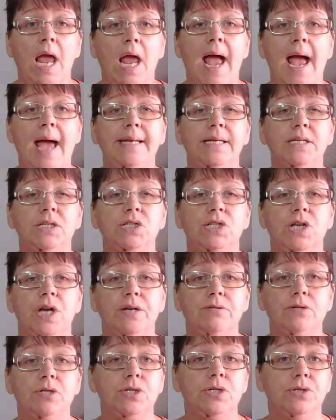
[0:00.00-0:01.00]
and it
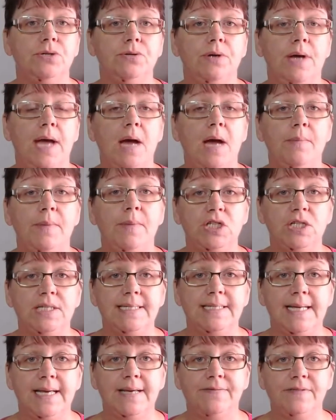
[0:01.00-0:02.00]
shows you how much
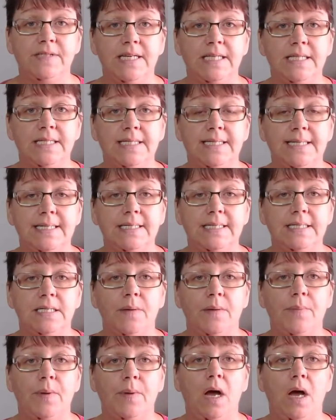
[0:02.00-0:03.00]
is left in the
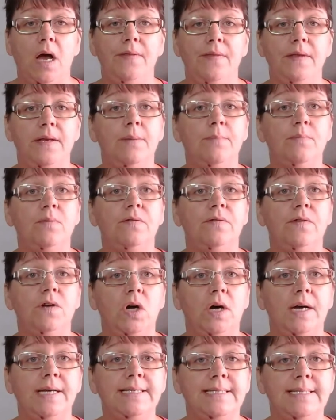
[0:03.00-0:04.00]
cylinder by the number of
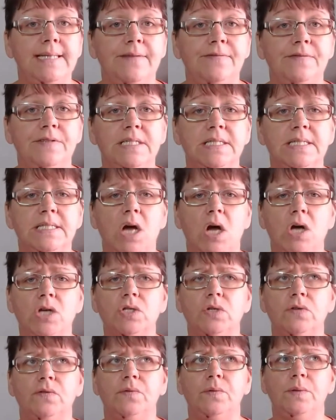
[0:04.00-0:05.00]
lines left. It
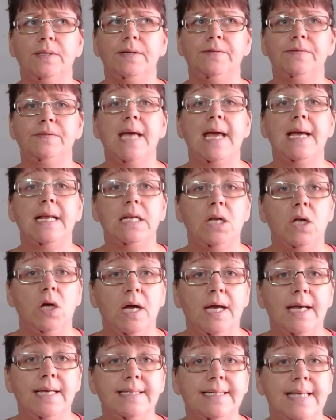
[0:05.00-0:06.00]
starts off with 10
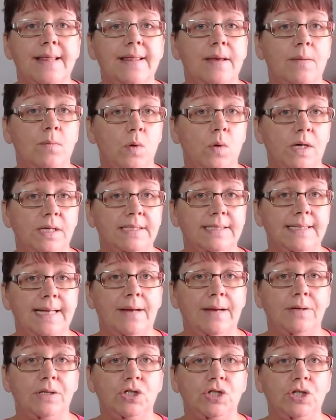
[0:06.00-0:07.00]
lines and then works
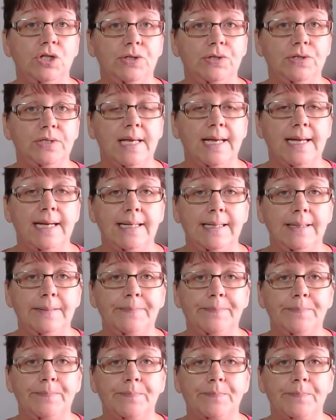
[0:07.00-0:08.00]
down as you use the helium.
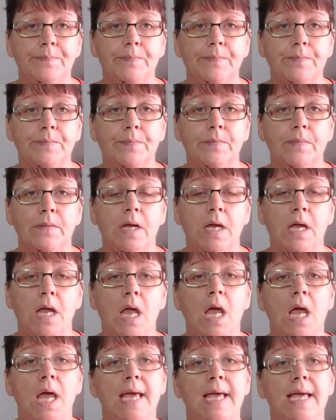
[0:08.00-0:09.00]

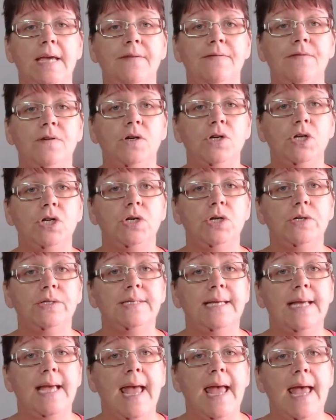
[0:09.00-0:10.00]
If you're
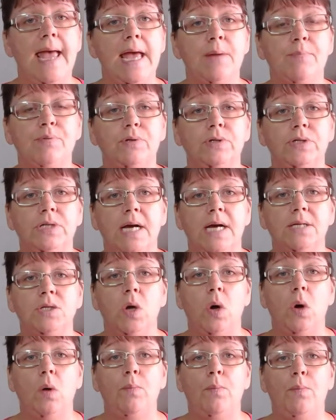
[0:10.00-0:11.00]
using air products
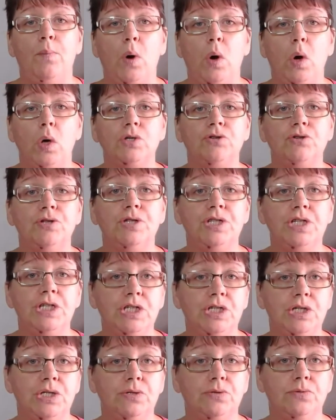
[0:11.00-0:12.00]
of Bock
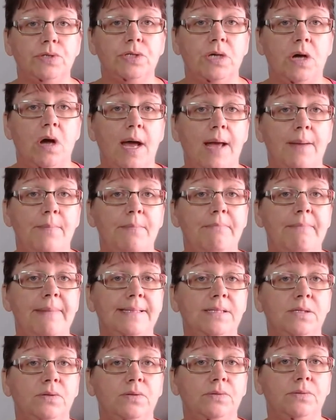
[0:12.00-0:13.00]
traditional type
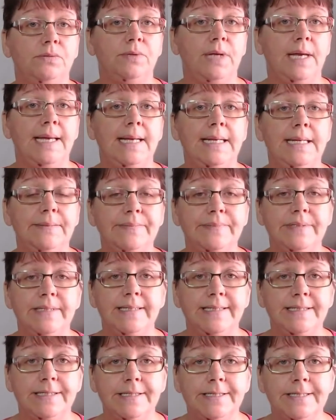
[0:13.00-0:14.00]
metal helium
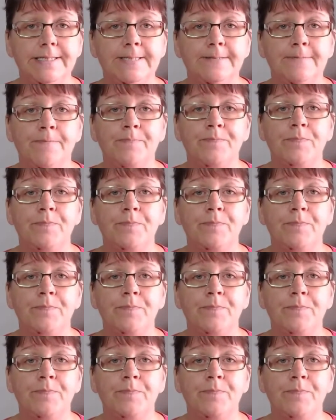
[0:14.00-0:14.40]
cylinders,